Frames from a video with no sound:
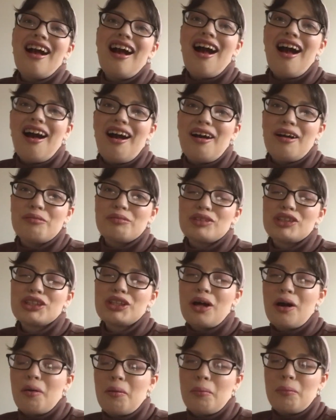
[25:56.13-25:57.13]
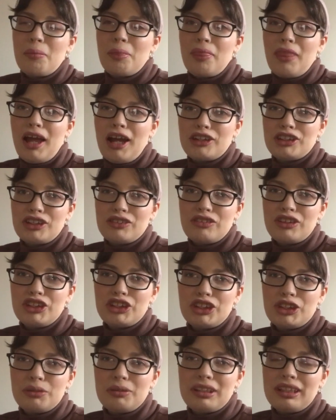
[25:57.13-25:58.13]
Um, so I just
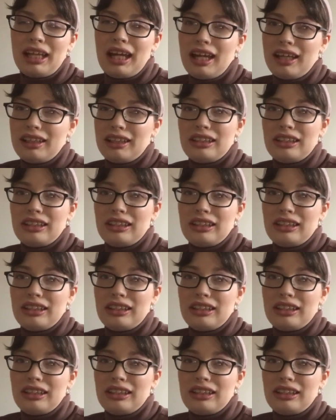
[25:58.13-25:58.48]
finished doing that.